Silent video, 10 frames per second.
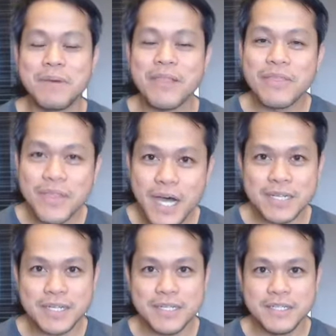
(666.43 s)
but
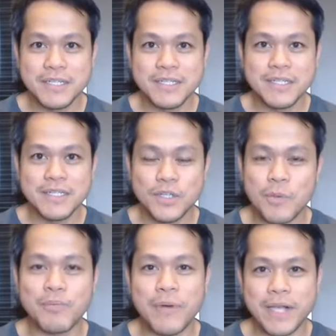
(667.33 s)
not
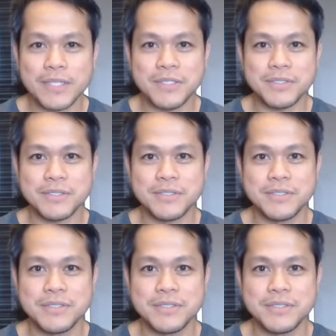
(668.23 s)
common practice.